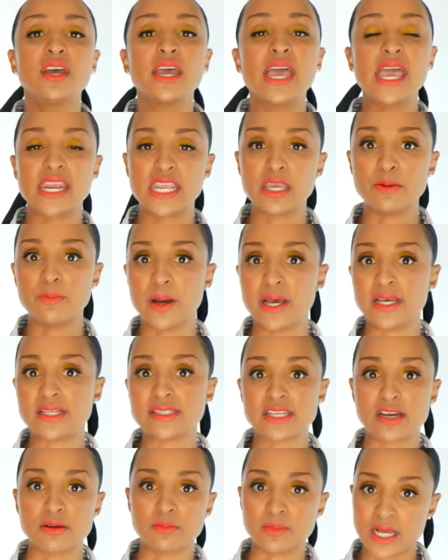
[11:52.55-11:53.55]
any button
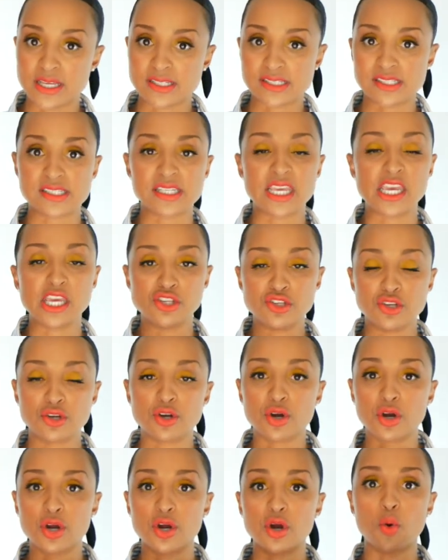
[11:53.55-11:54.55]
down blouses in
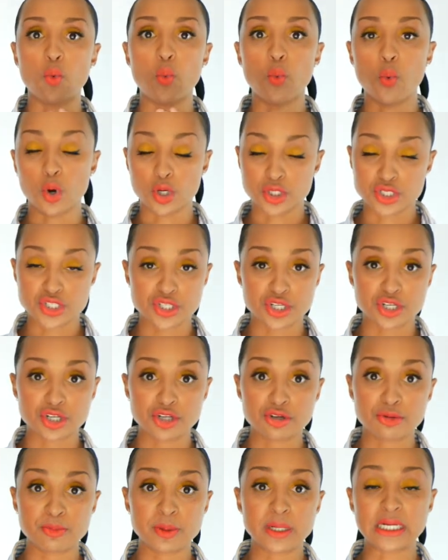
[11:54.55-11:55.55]
your
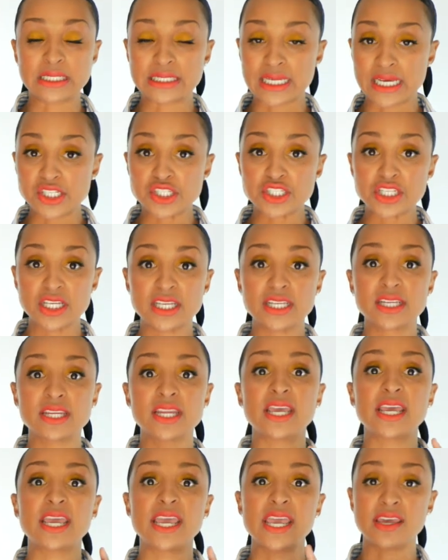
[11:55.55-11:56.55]
wardrobe
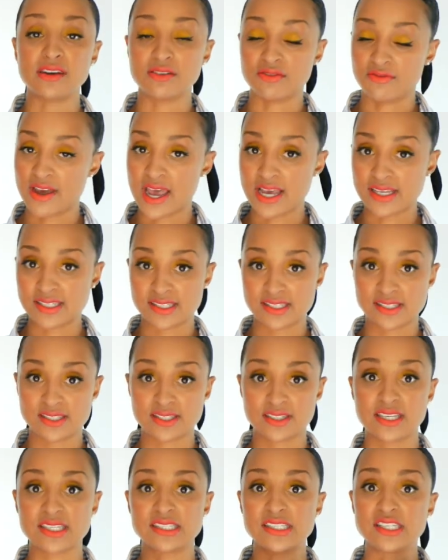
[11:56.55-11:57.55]
collection,
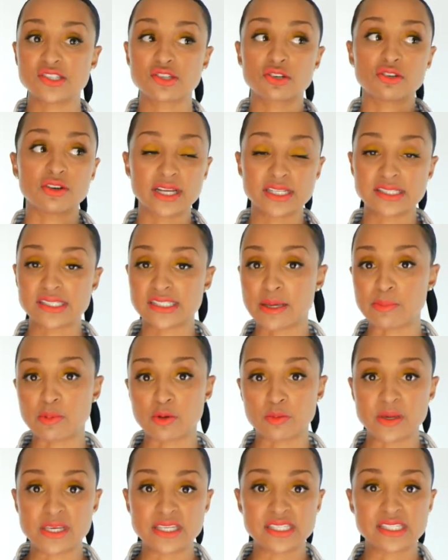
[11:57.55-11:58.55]
invest because these are great
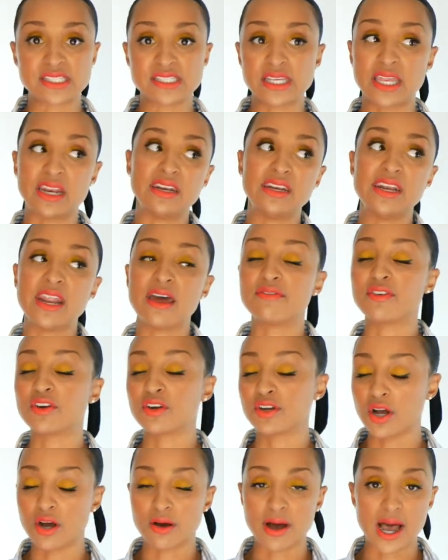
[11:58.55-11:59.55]
staple pieces that never
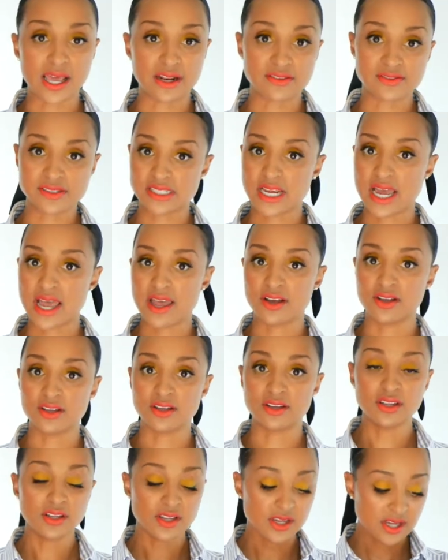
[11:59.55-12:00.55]
go out of style.